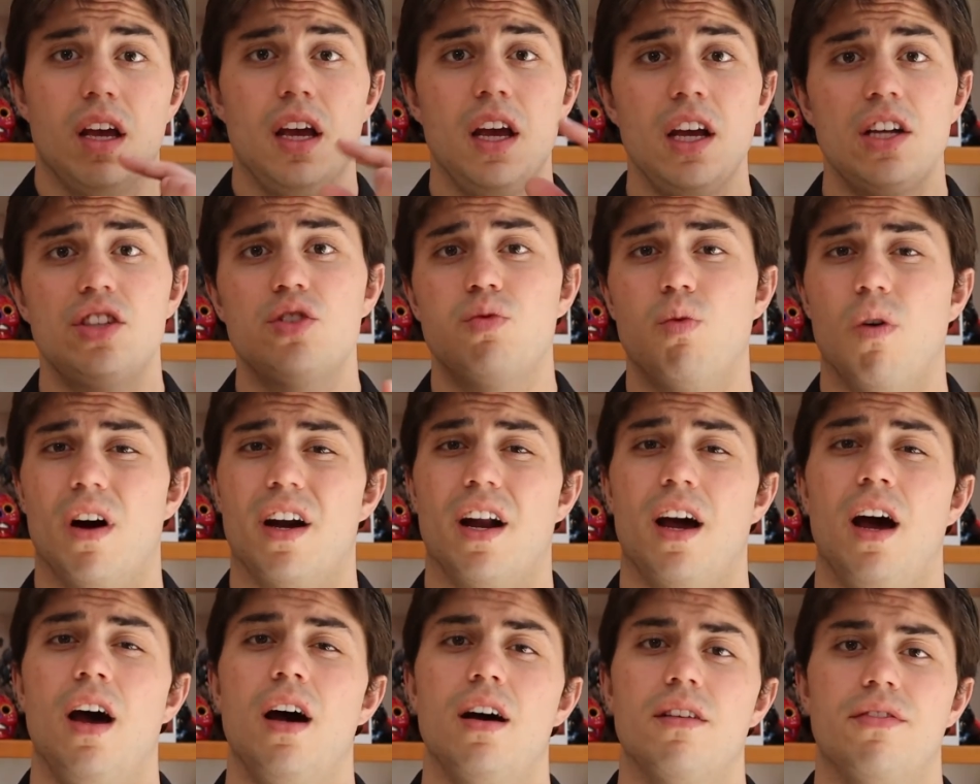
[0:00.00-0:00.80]
Each
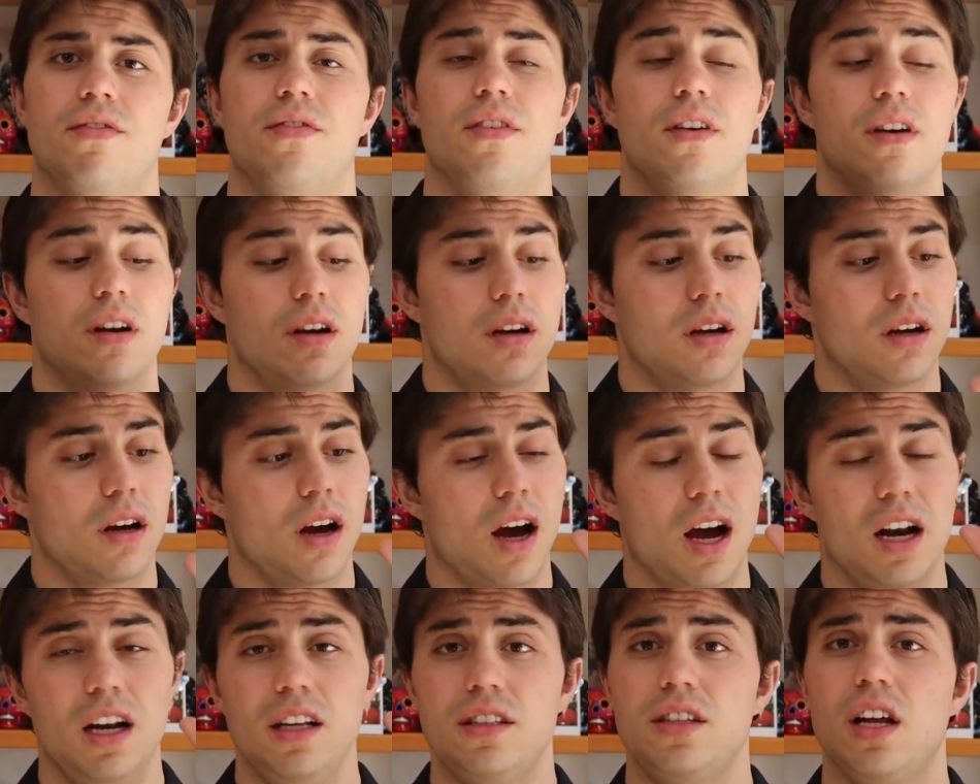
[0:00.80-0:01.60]
one have
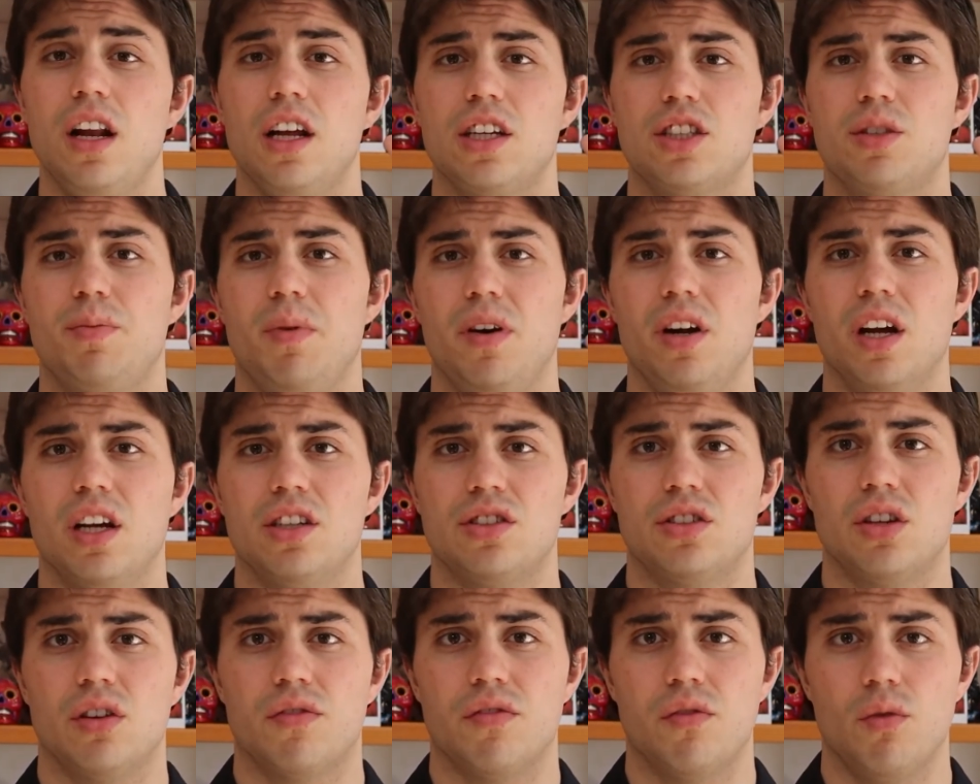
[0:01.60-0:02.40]
a little
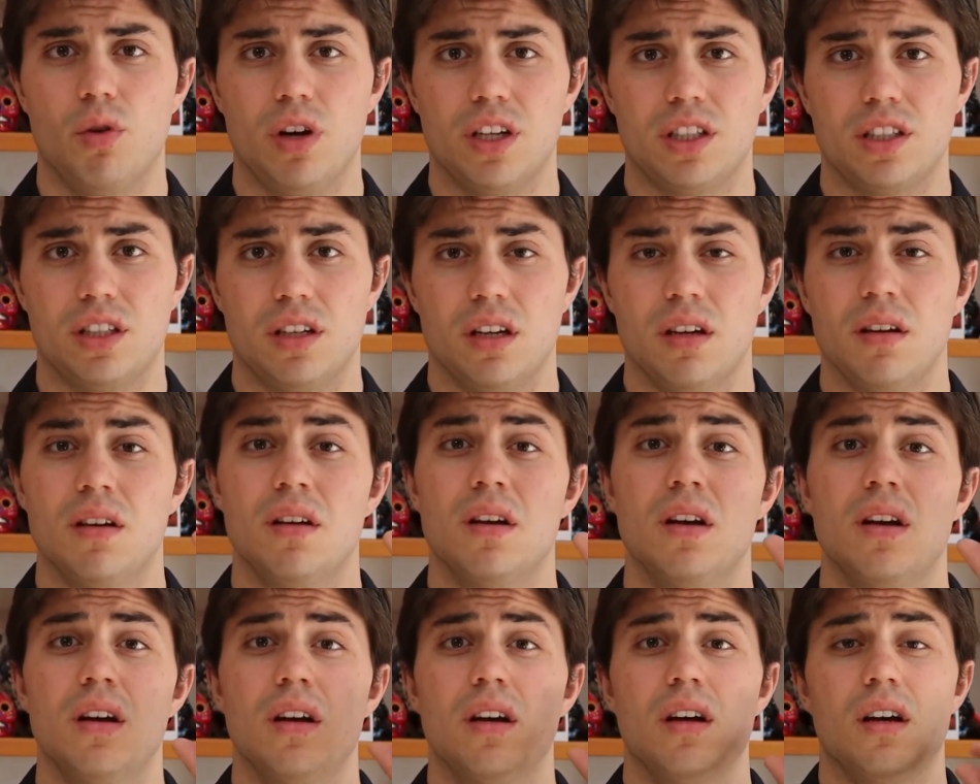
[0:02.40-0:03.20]
experience of Luis
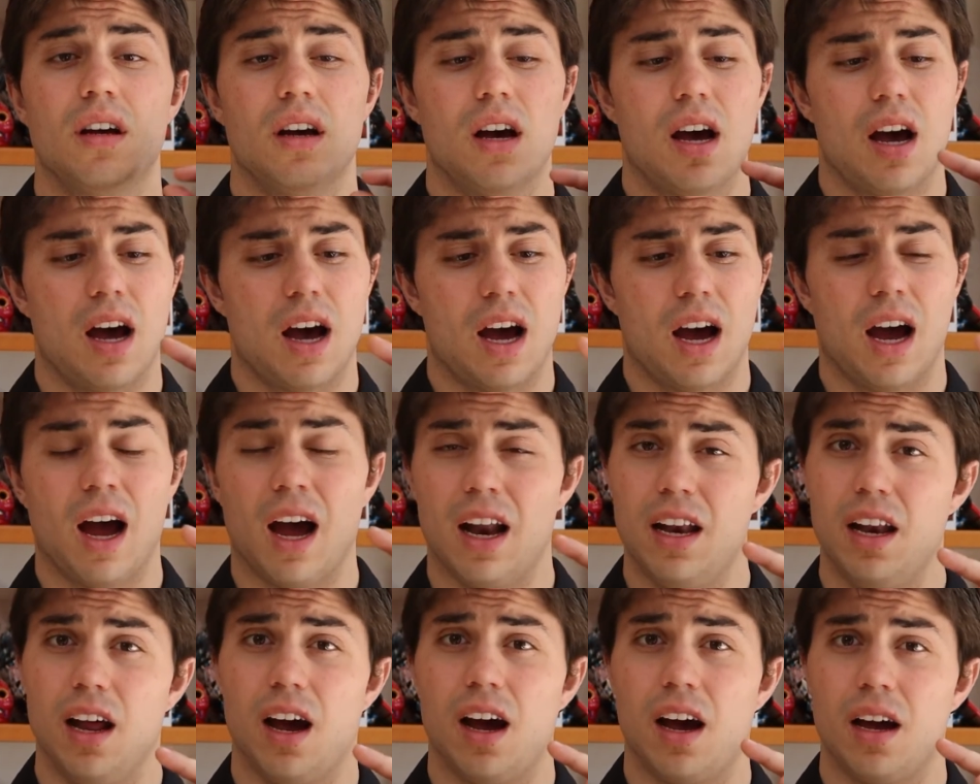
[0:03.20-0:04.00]

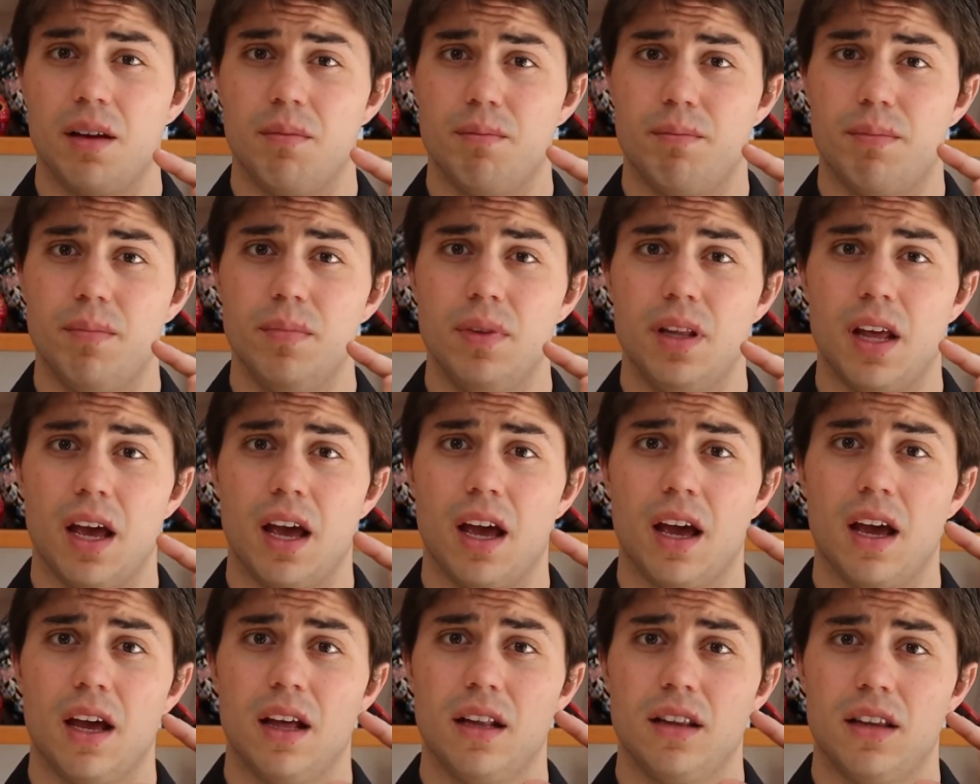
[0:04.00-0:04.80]

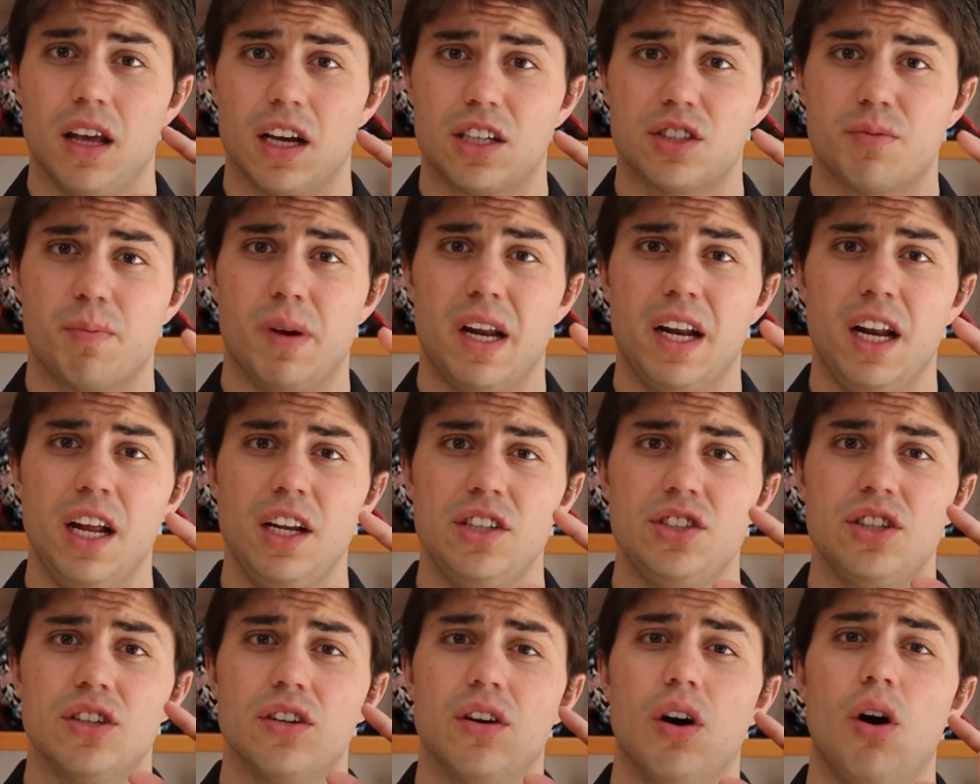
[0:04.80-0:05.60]
the, the
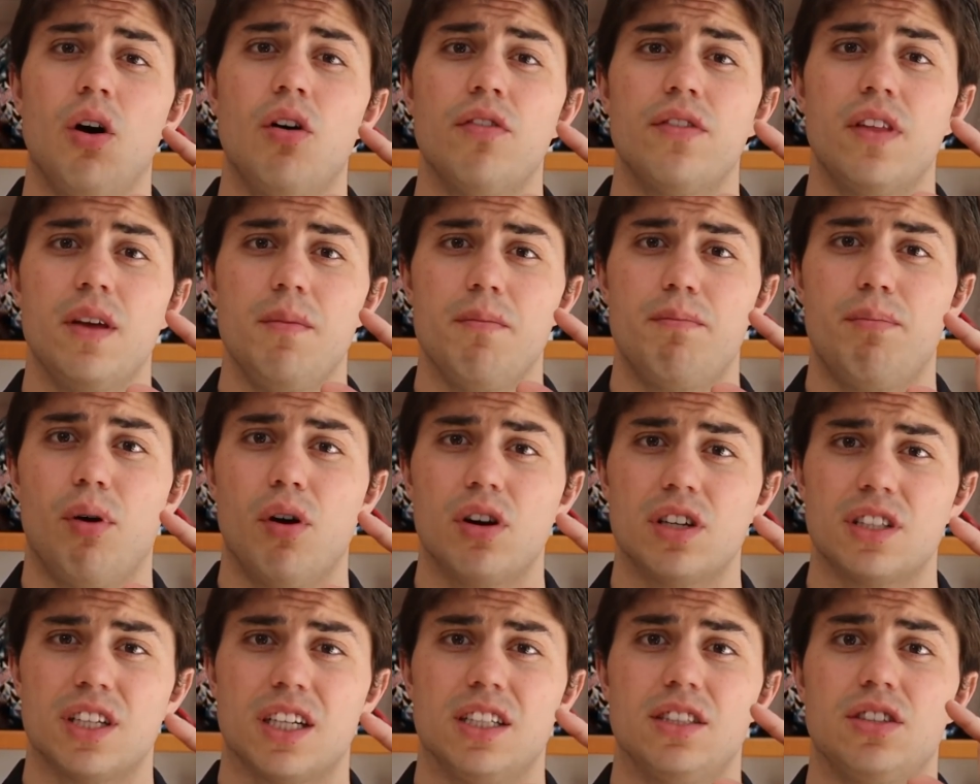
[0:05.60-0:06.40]
explanation of the
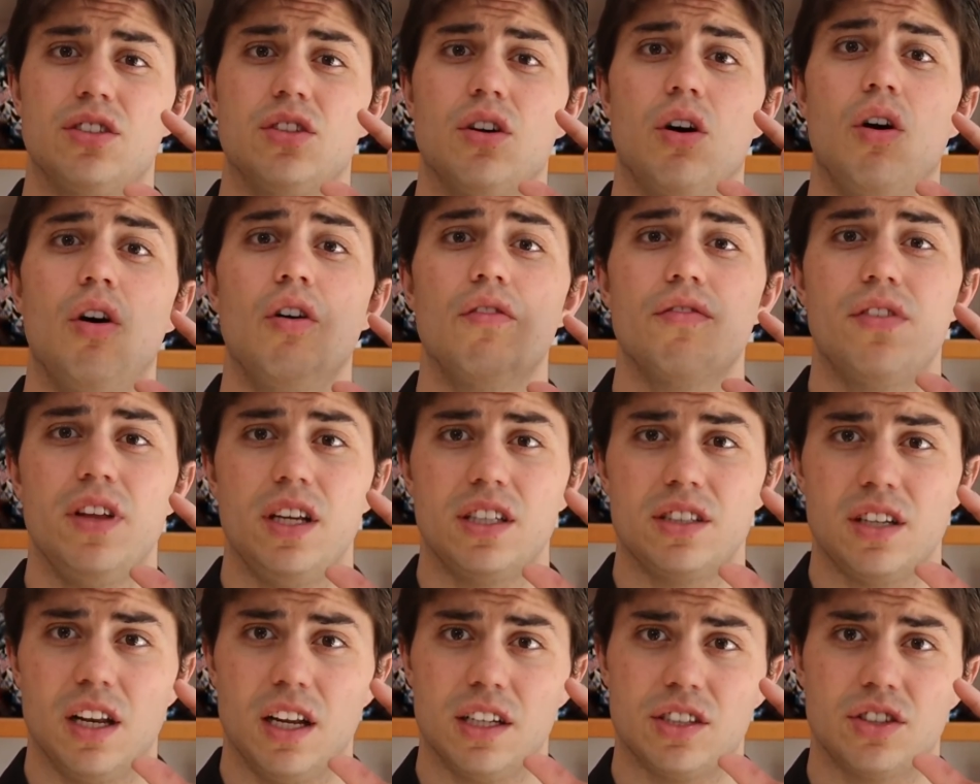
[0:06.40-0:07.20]
importance of
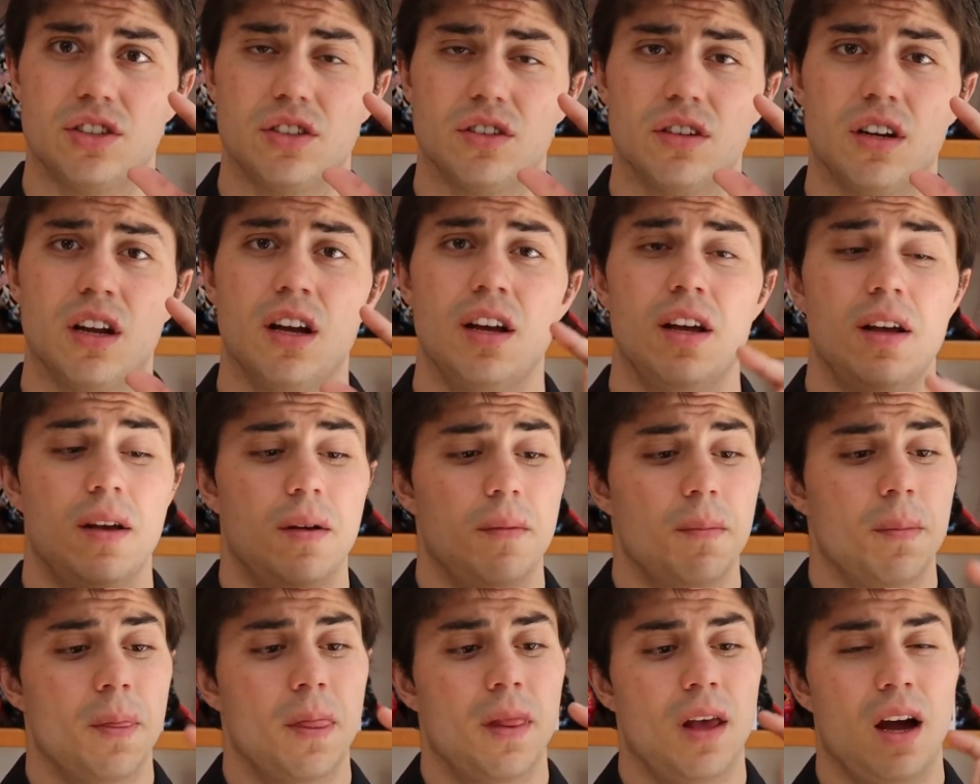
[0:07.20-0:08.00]
this lesson,
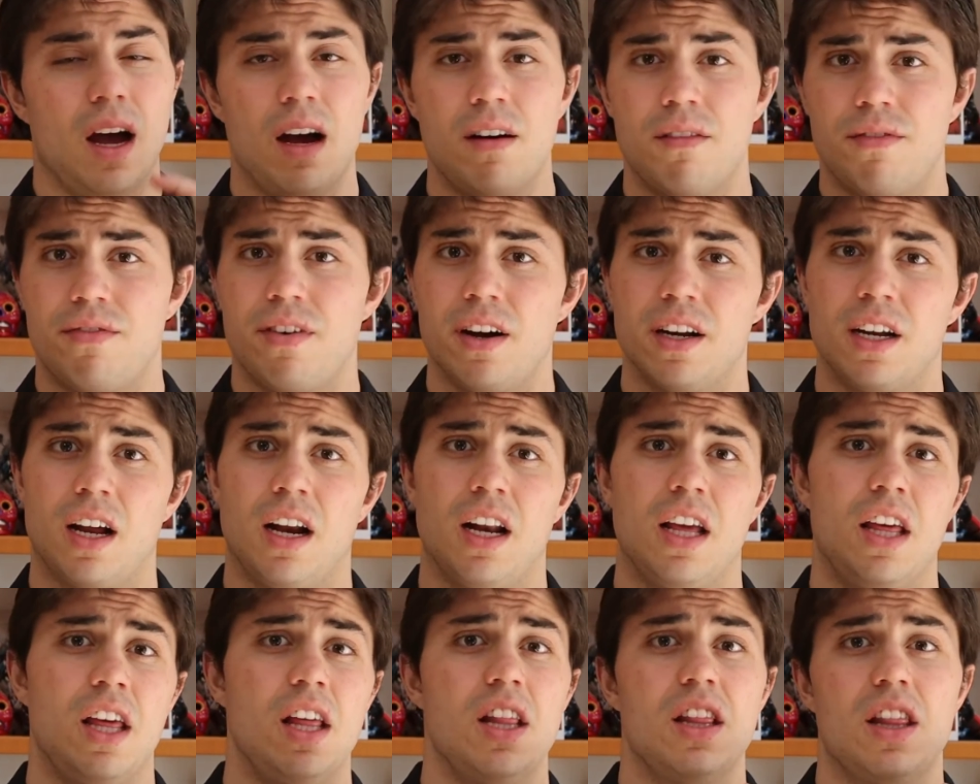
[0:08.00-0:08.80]
and
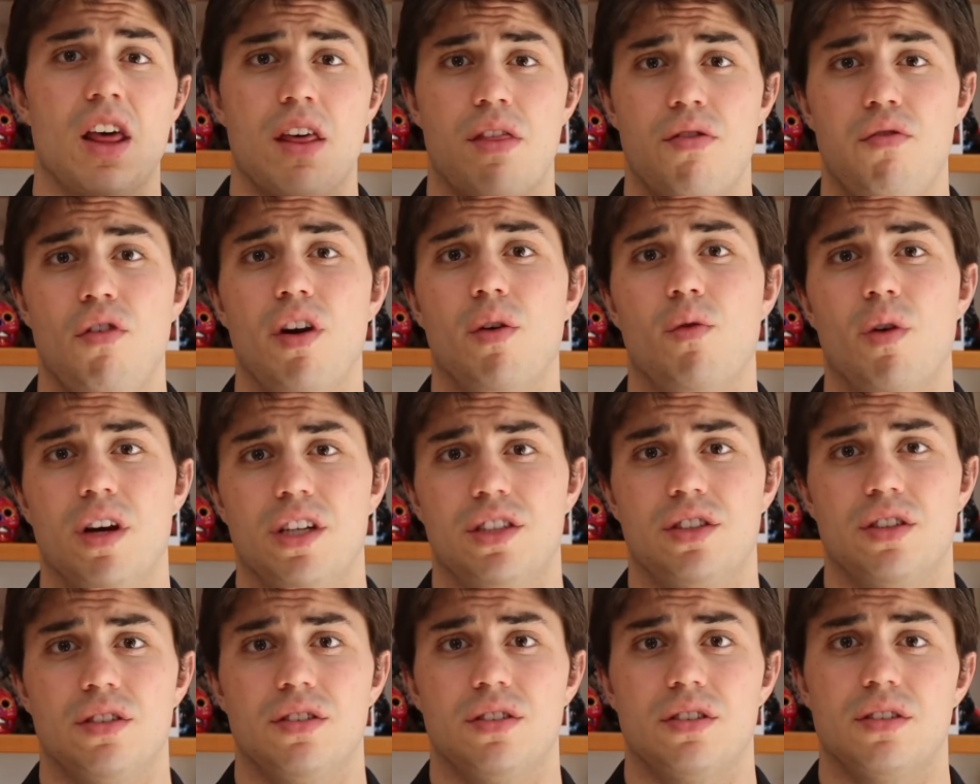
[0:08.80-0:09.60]
finally the three
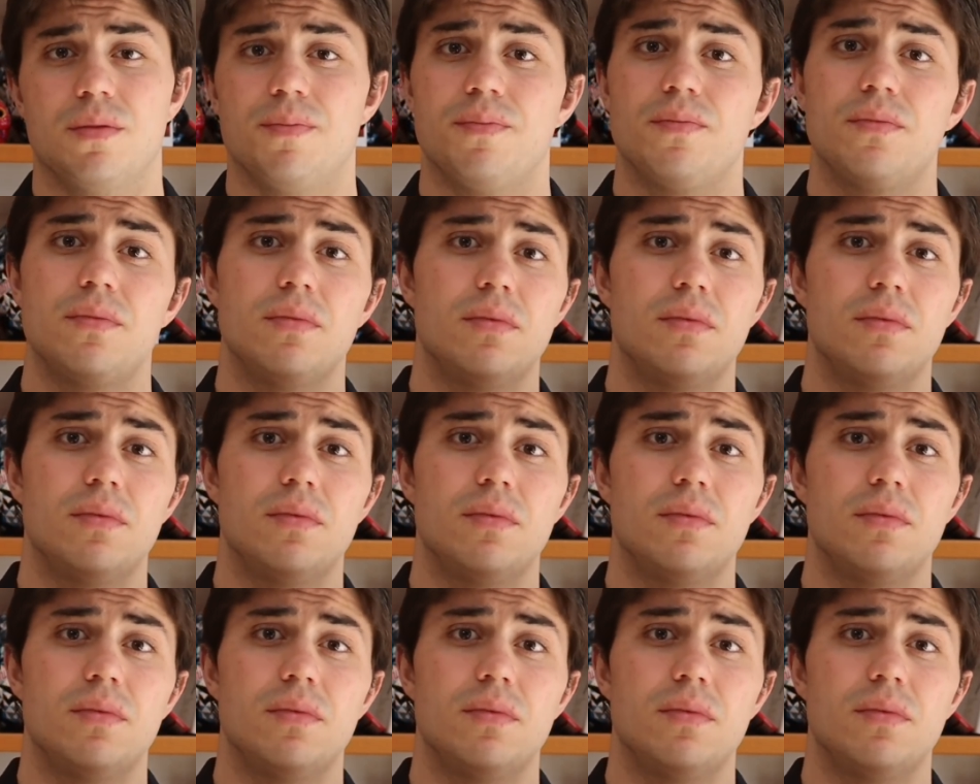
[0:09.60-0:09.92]
questions.